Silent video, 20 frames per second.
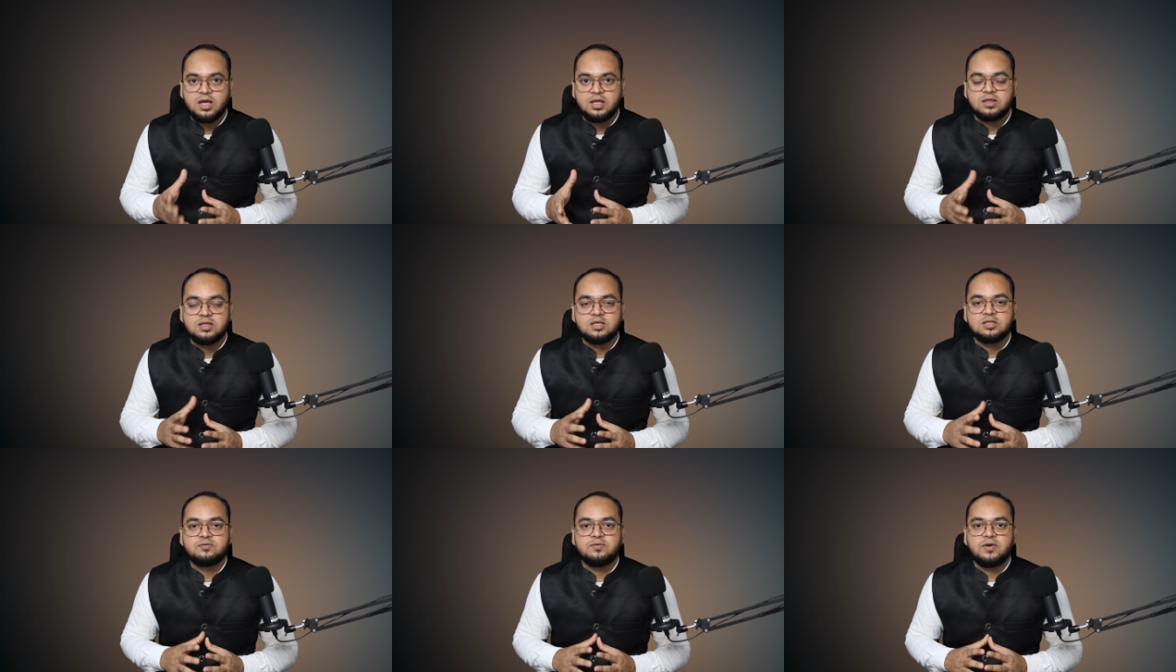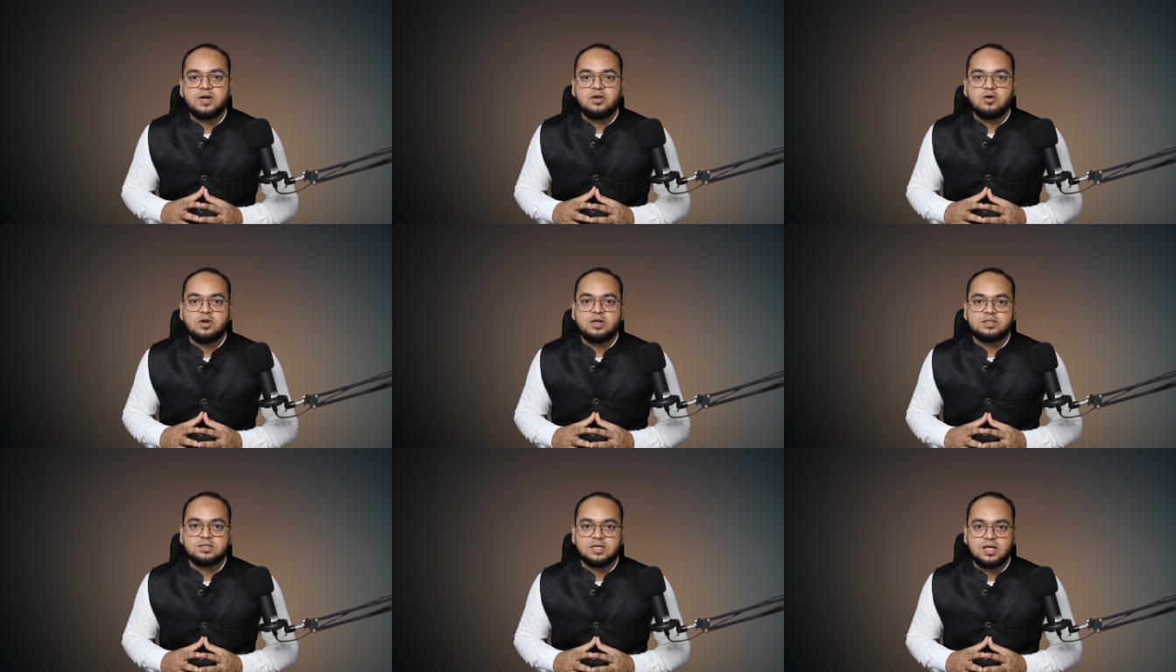in this
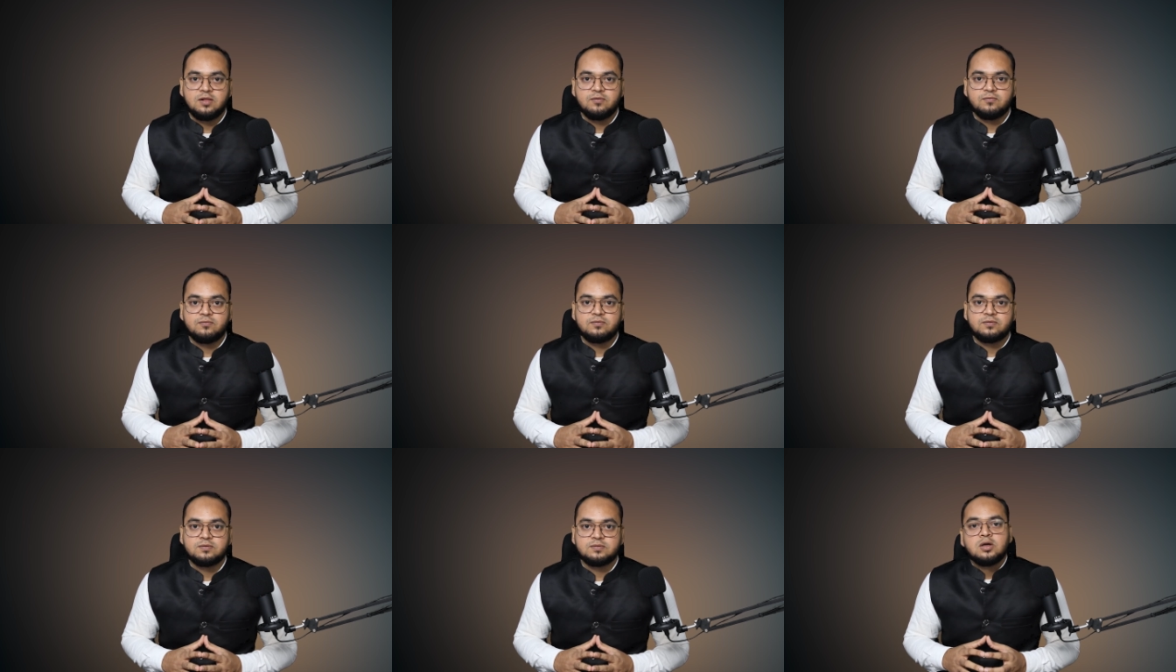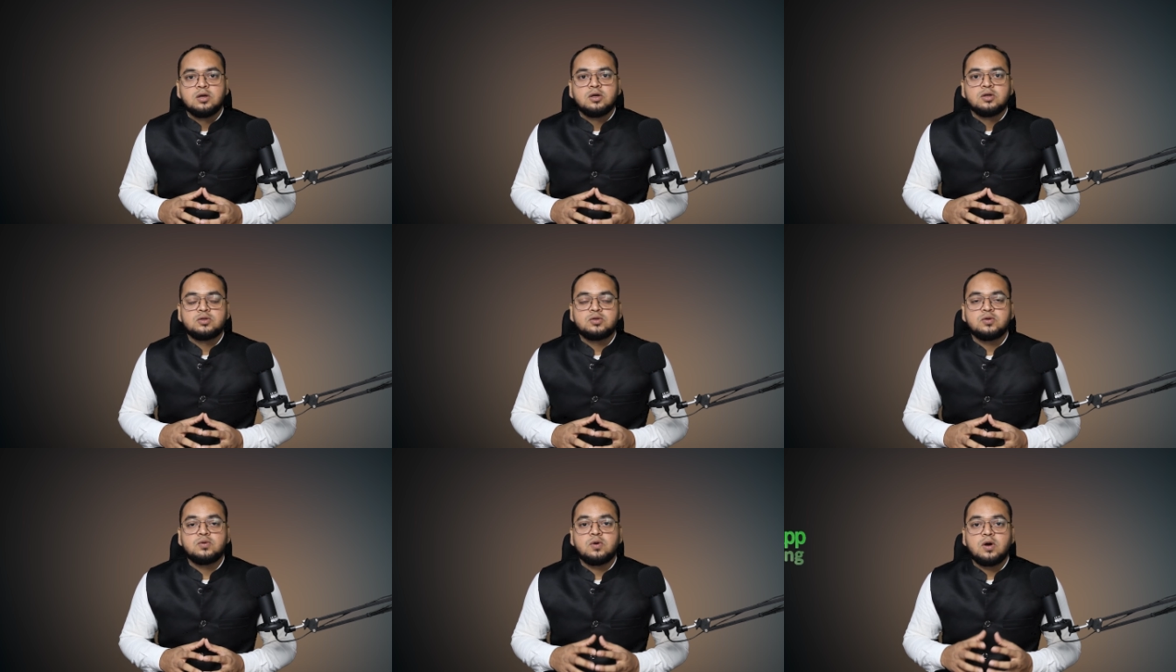video itself.
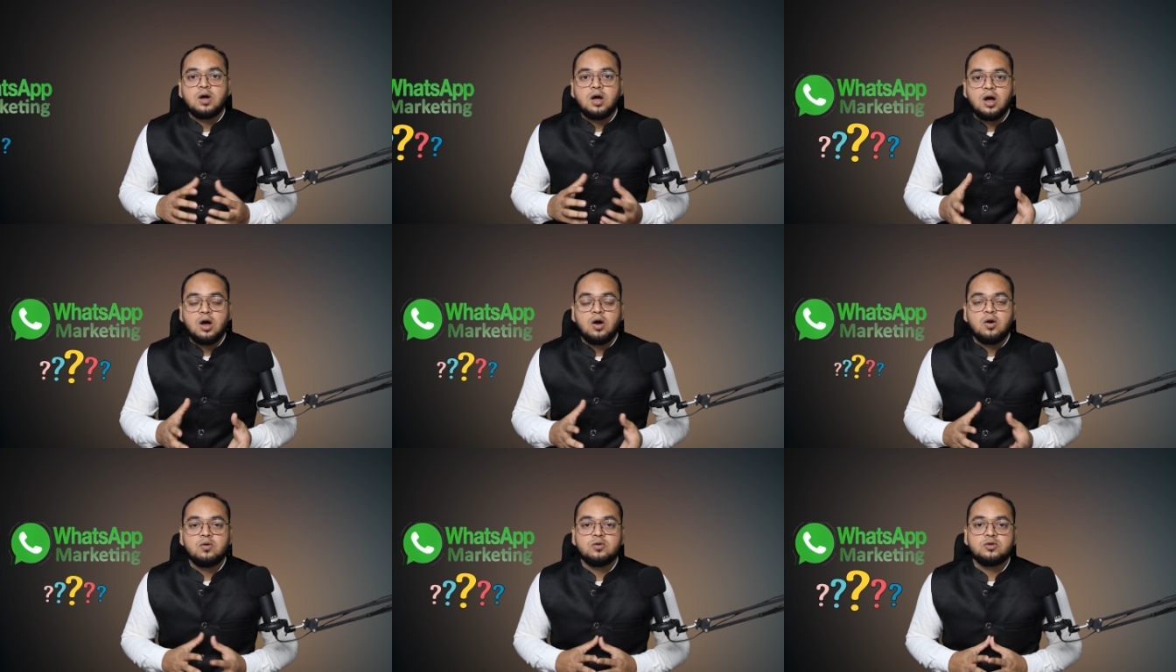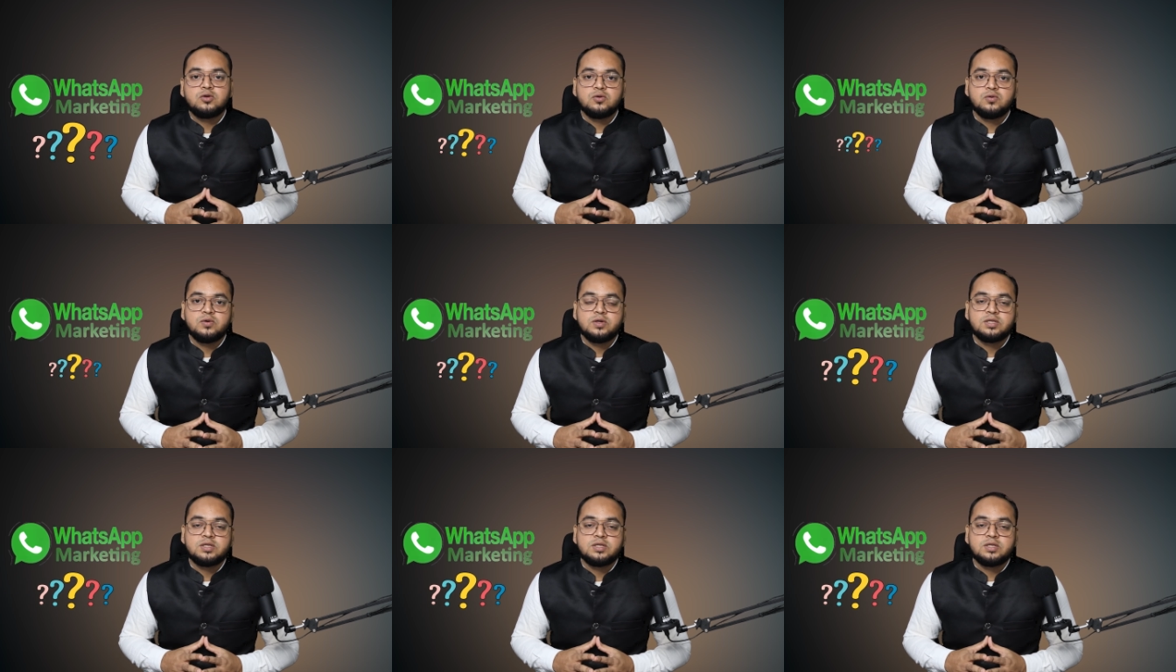So how to